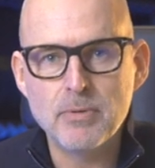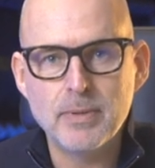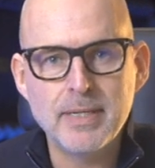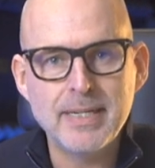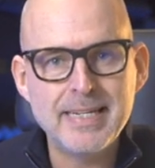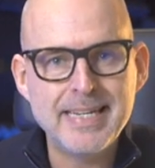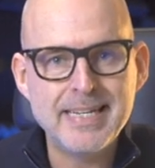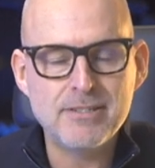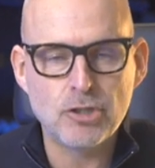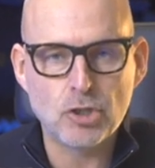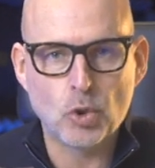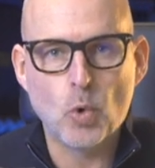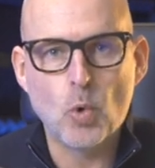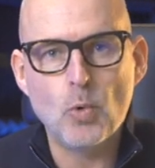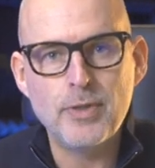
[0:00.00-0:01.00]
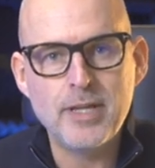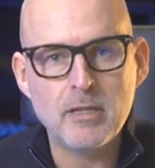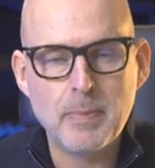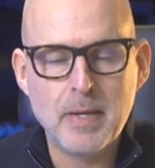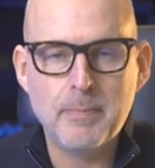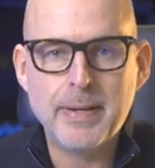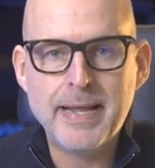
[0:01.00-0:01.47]
and he needs to talk these
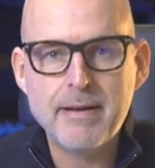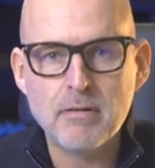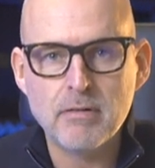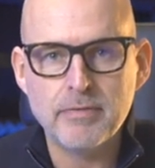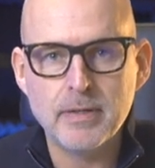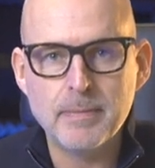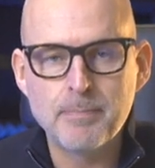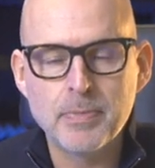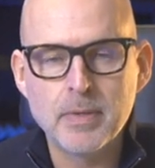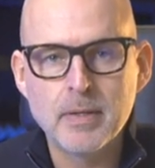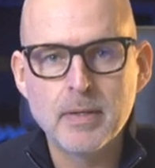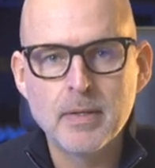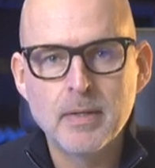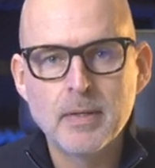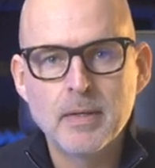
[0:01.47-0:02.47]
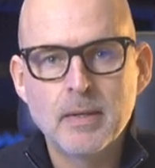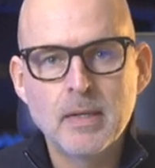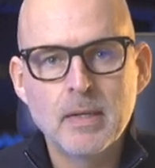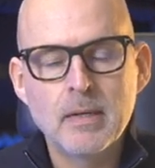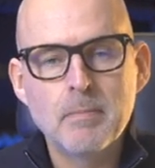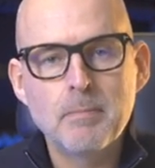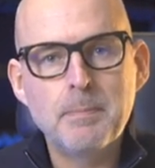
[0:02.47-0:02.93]
people out of it.
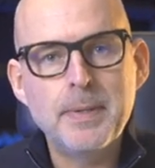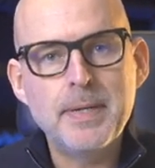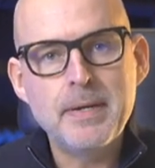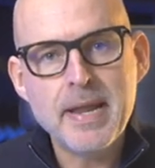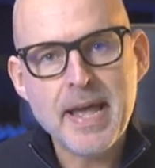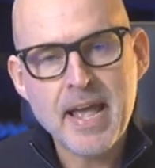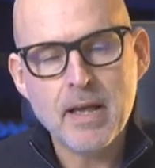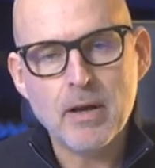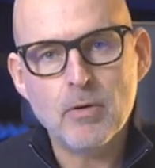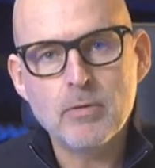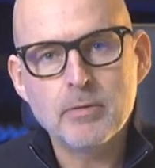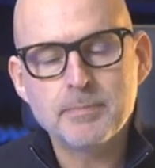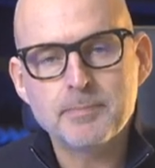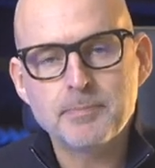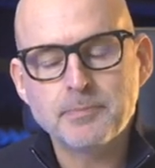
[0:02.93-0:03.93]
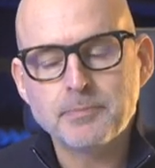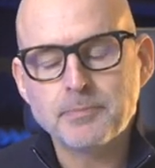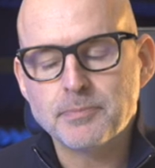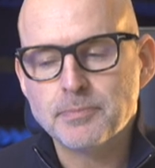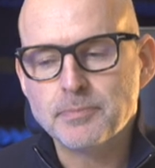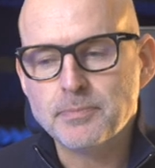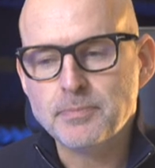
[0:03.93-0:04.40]
But now,
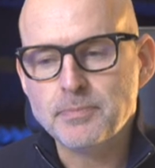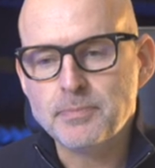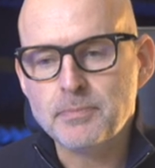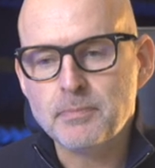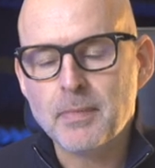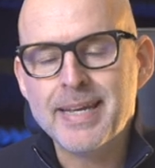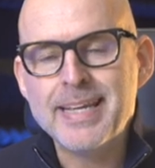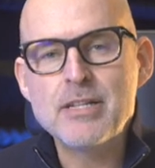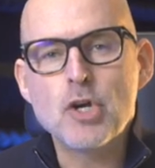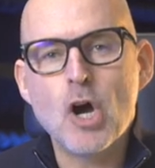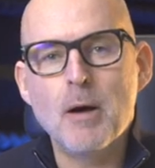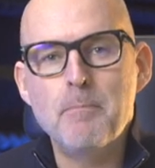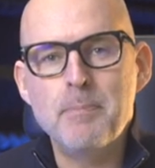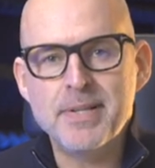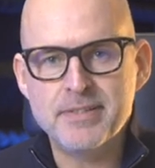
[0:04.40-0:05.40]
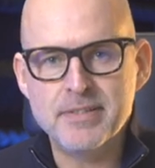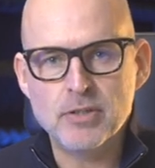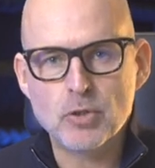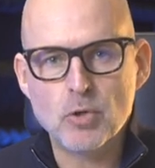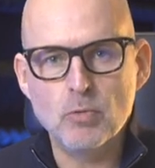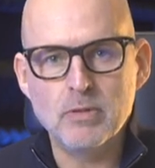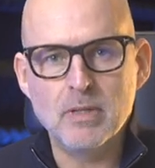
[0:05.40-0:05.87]
he's got a business
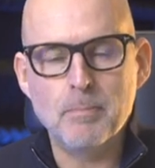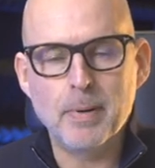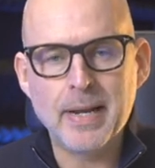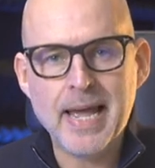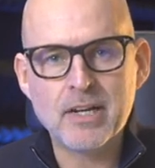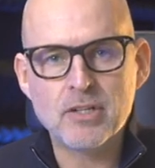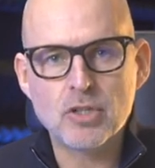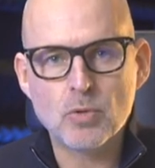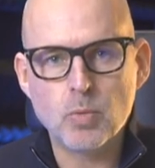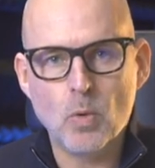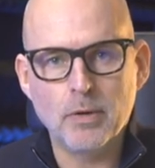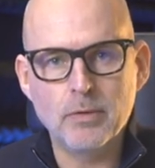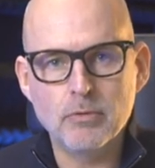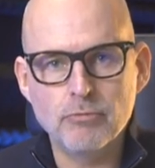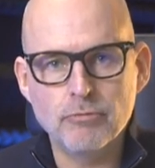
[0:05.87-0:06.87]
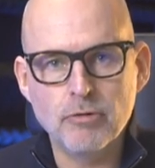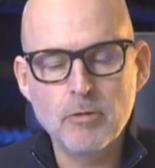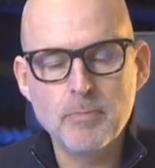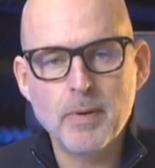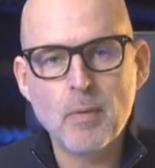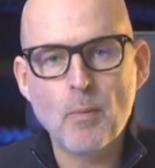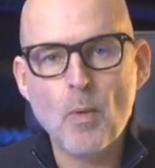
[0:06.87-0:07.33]
called the Black Swan
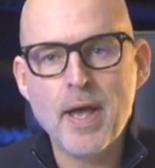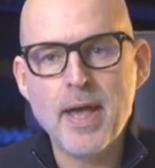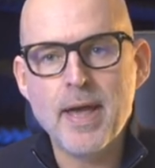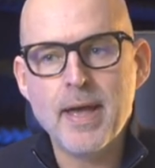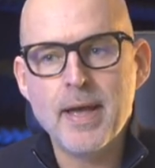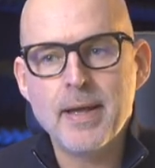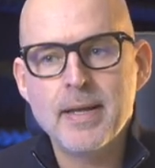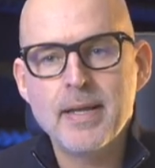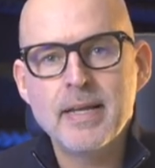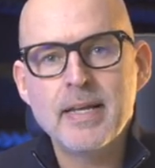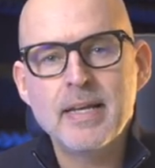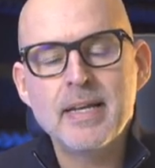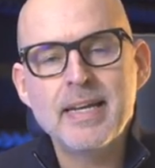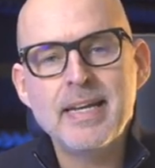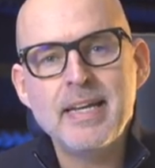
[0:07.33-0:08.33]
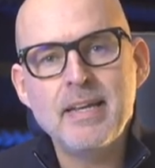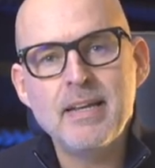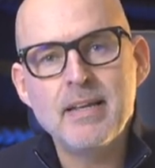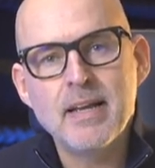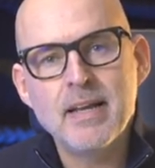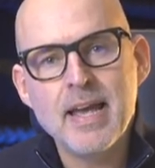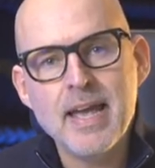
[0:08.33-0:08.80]
Group, where he
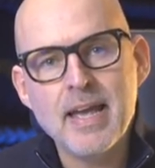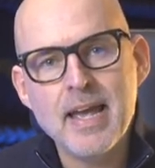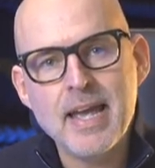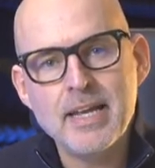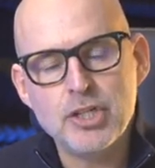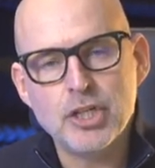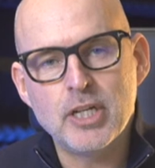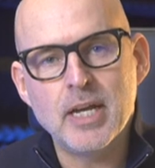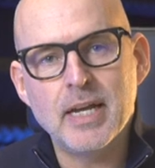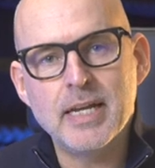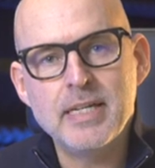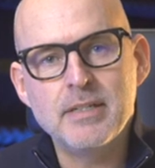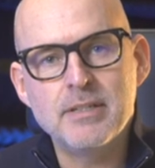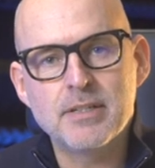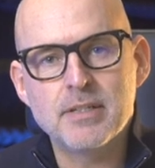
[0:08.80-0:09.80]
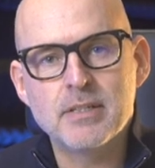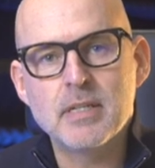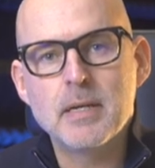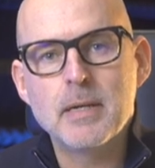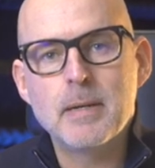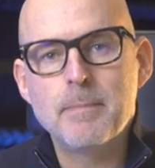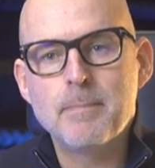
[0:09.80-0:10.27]
educates
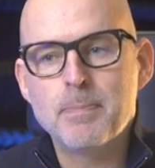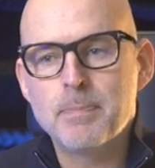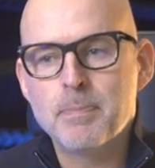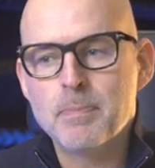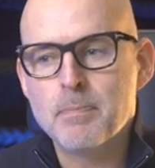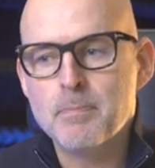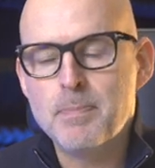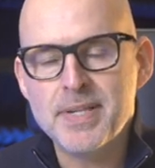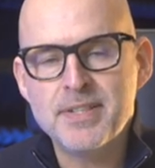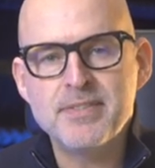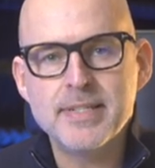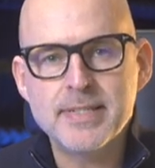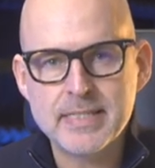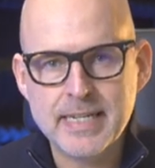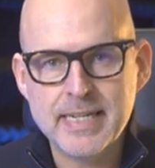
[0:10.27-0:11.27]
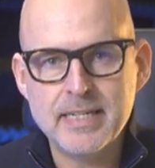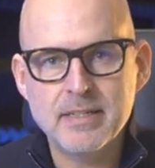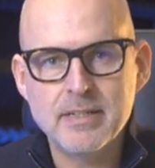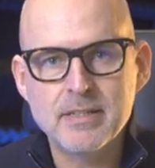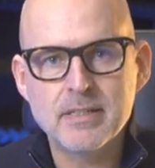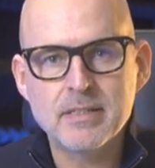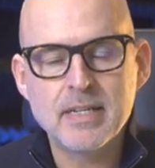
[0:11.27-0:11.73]
business
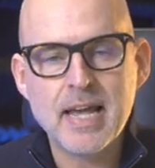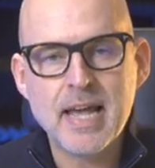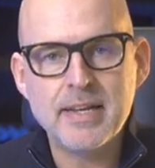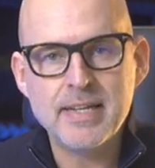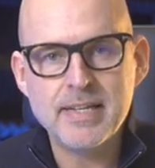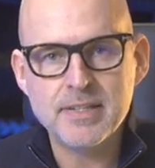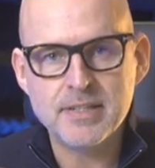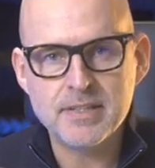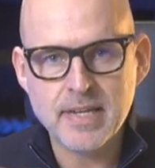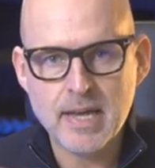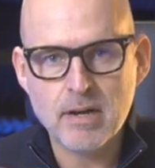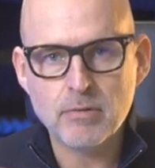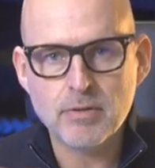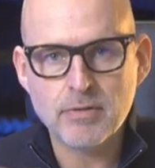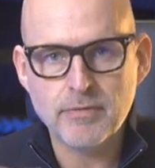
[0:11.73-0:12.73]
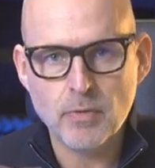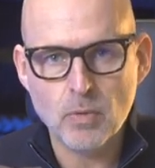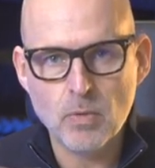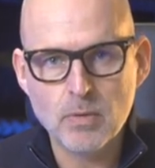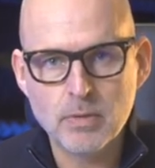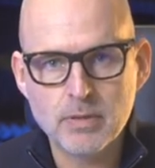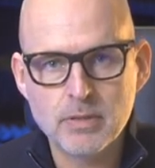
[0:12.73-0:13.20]
leaders and his sales
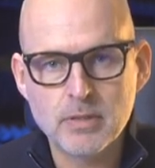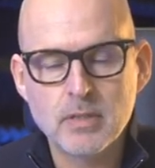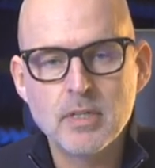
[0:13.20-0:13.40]
force